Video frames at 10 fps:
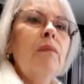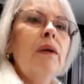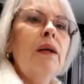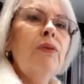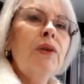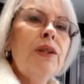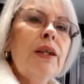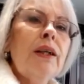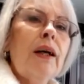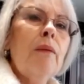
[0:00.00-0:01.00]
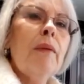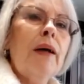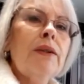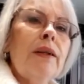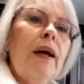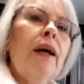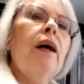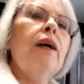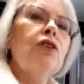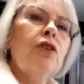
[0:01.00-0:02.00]
if it didn't come out at that,
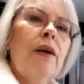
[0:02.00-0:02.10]
I'd try the